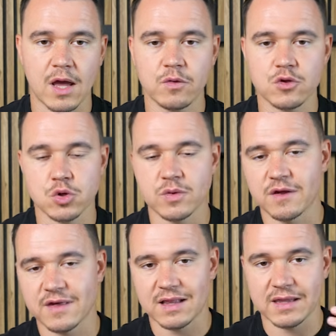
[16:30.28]
will show you
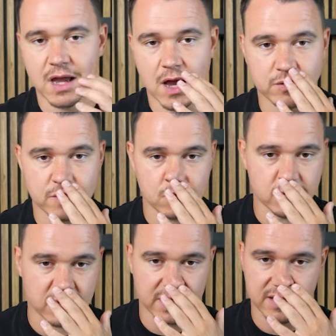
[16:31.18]
exactly how this looks like.